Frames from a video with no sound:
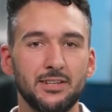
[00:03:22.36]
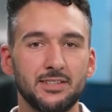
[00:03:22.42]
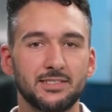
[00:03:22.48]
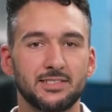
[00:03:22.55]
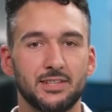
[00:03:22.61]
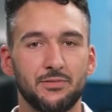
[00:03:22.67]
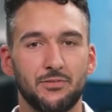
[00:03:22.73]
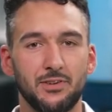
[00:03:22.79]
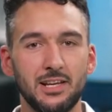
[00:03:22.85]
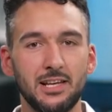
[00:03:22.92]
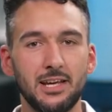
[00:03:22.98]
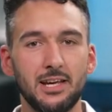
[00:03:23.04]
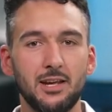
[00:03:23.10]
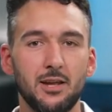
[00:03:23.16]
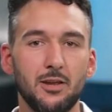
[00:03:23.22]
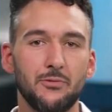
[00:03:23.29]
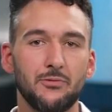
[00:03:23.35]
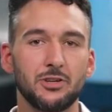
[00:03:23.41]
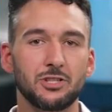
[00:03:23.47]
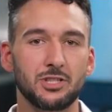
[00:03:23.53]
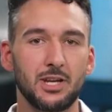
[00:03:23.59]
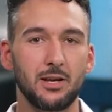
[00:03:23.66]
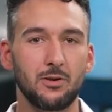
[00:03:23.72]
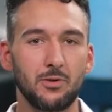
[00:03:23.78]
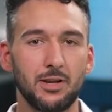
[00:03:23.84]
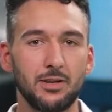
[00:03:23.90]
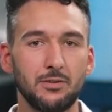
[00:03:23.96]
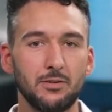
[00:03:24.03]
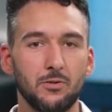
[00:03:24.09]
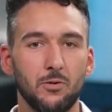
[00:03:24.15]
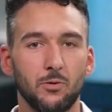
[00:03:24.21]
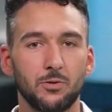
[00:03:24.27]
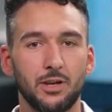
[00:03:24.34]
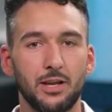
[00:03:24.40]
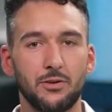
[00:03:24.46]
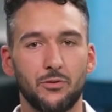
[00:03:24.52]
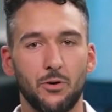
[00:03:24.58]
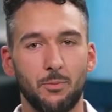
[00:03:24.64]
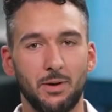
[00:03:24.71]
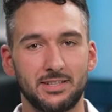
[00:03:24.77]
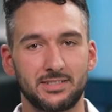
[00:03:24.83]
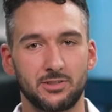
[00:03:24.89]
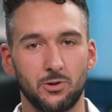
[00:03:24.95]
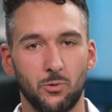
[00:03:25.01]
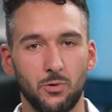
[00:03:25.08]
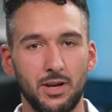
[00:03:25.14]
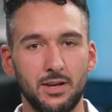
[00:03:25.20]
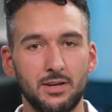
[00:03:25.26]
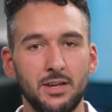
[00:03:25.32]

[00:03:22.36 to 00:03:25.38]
Here you will find lots of help and information,